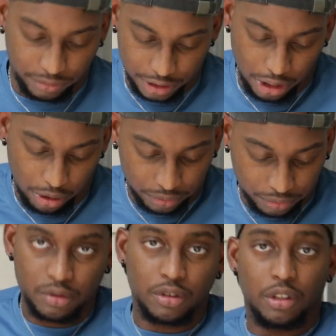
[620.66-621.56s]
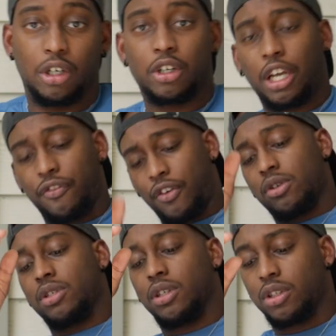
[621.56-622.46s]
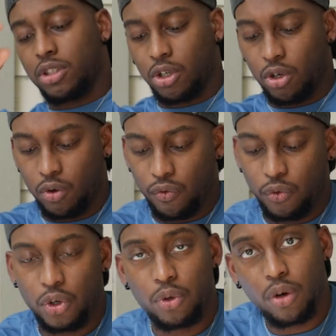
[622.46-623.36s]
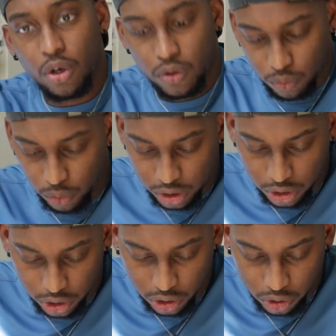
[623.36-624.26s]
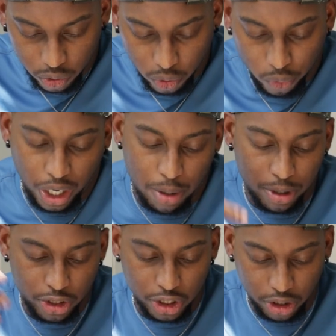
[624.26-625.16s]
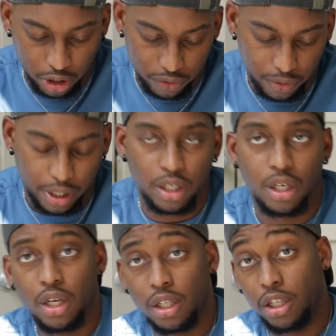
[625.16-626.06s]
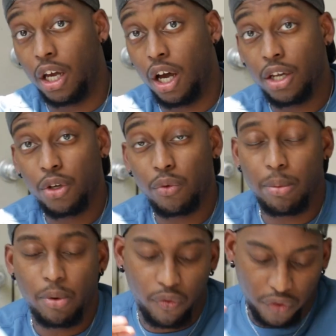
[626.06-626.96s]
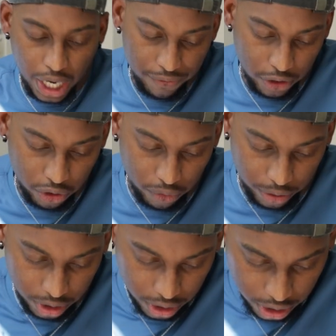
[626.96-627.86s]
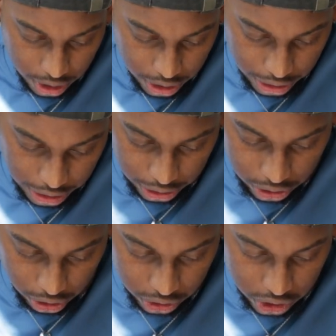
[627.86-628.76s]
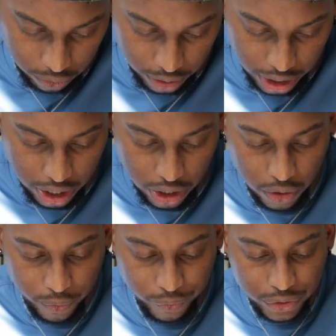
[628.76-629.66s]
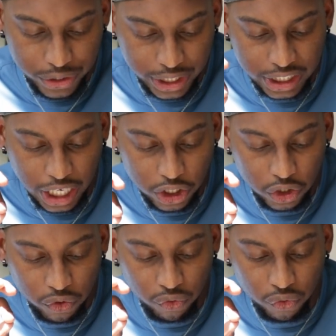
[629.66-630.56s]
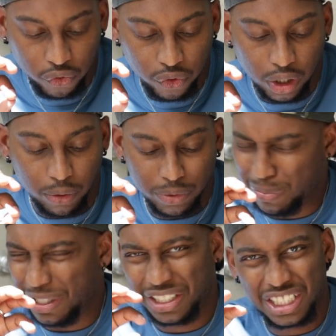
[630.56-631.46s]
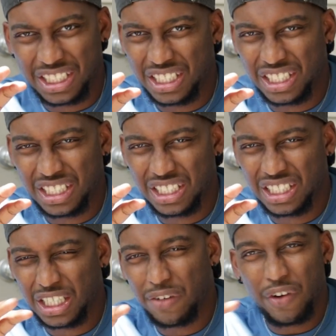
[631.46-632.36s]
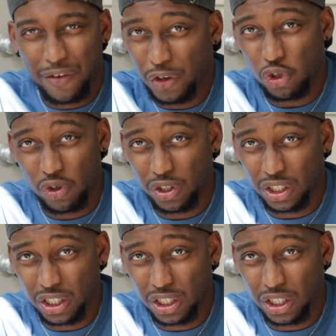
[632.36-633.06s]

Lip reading: So, okay, first, so for you all want to know how much it costs, right? The Honda Rebel 500, it costs around $6,000 to about $6,500